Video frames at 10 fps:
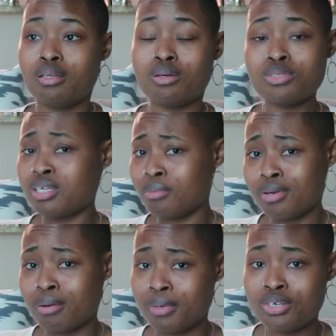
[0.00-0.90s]
don't sit up
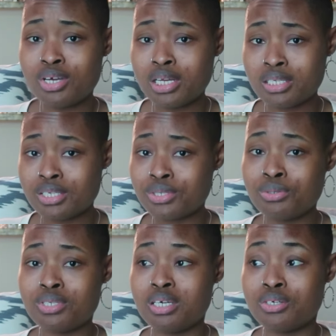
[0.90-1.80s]
there and be jealous of
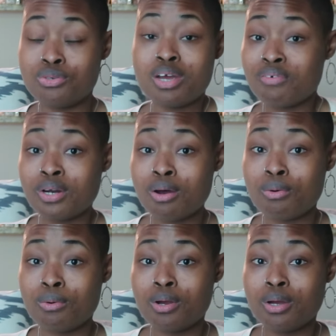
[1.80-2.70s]
Susie, because you never
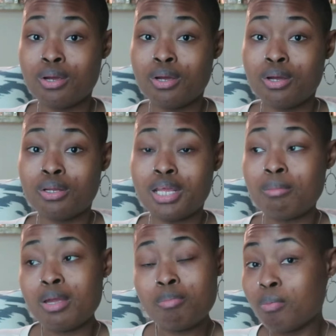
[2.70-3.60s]
know. They
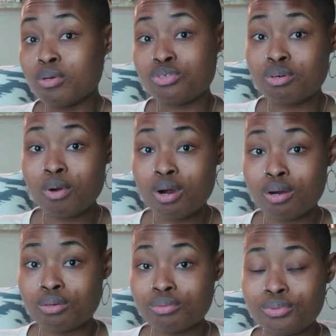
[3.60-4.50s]
may promote you tomorrow.
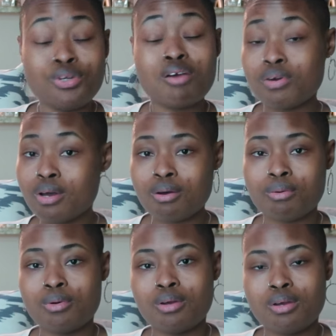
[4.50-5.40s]
You never know.
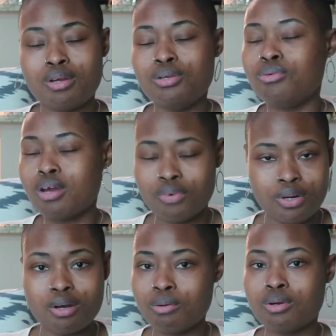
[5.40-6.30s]
You never
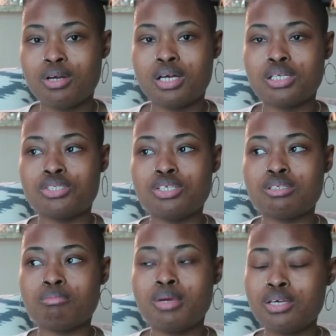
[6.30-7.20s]
know.
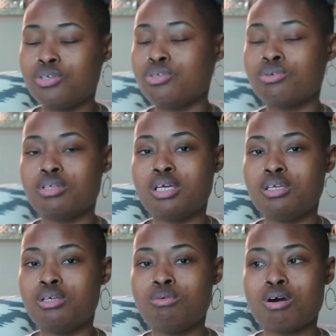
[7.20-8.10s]
Just make sure that
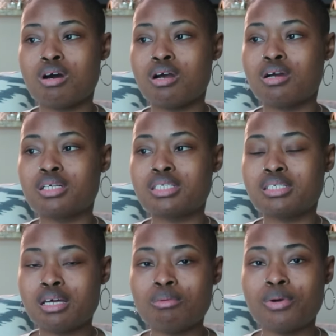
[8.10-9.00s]
you are
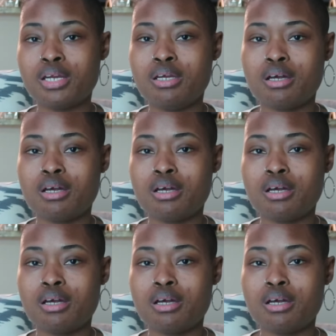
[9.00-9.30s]
celebrating